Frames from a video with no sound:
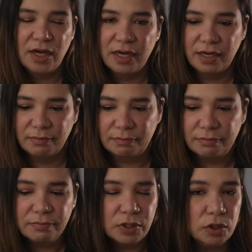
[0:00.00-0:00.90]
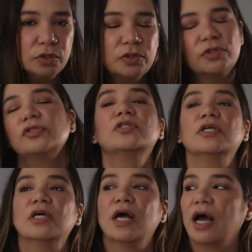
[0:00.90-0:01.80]
um, loose,
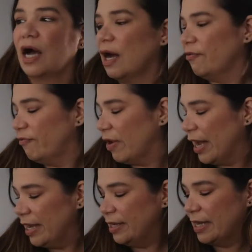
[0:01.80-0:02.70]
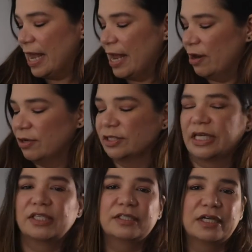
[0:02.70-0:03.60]
I'll find hairs
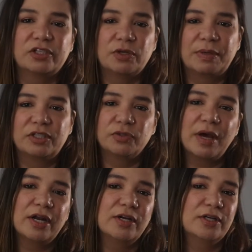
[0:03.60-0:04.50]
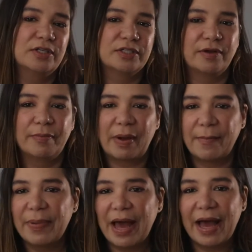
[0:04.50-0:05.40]
like stuck to my sweaters, on my
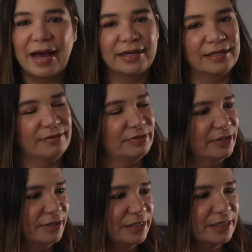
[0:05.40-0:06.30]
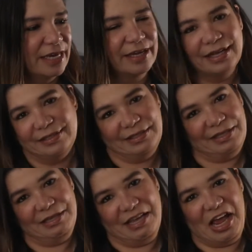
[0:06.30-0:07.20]
back. It was, it's like, it's
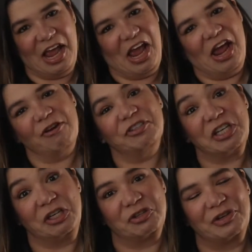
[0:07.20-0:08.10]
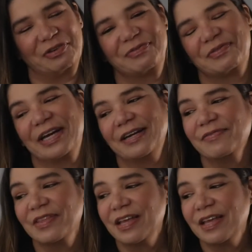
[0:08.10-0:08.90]
hair central, right?